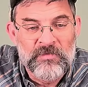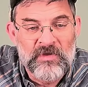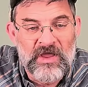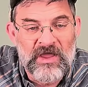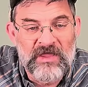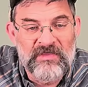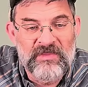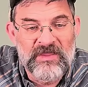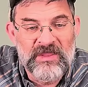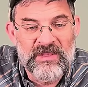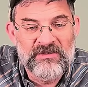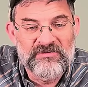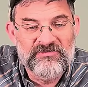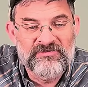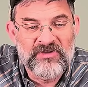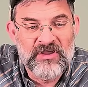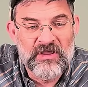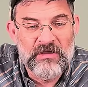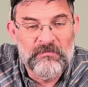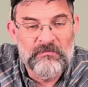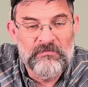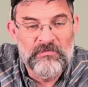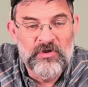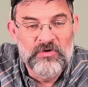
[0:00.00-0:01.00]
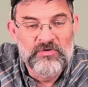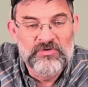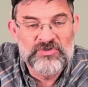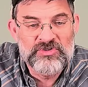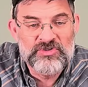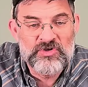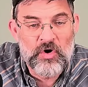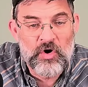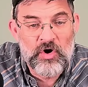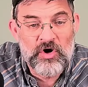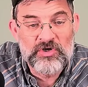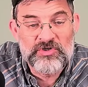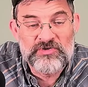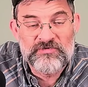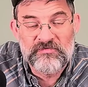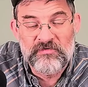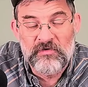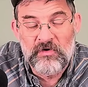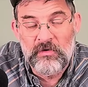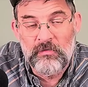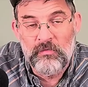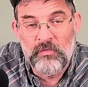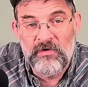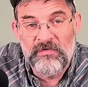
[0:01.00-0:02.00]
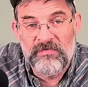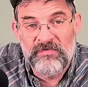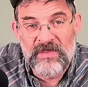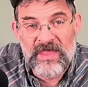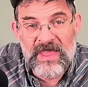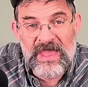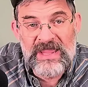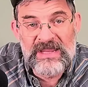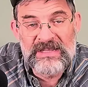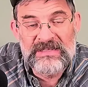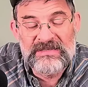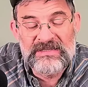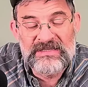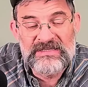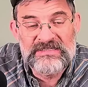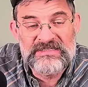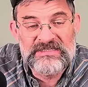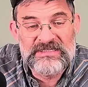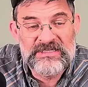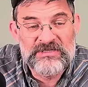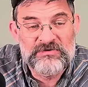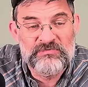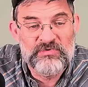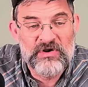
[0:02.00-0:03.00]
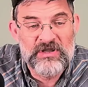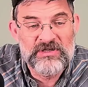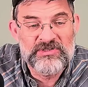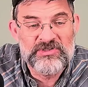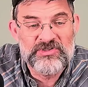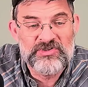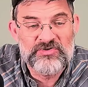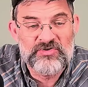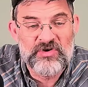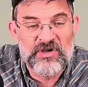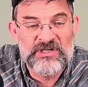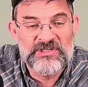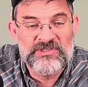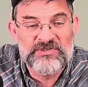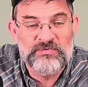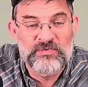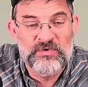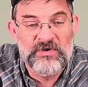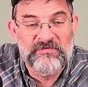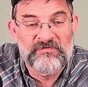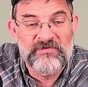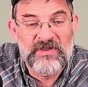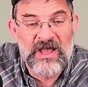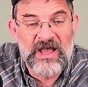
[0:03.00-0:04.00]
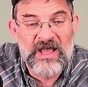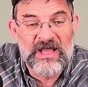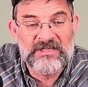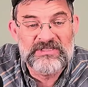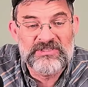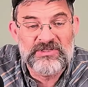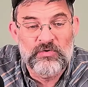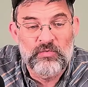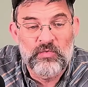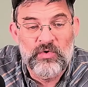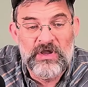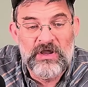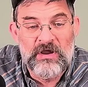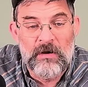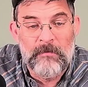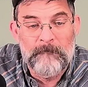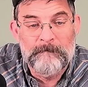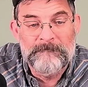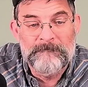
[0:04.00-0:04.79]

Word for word: And then some new starts with the ATC registration we've got. So we are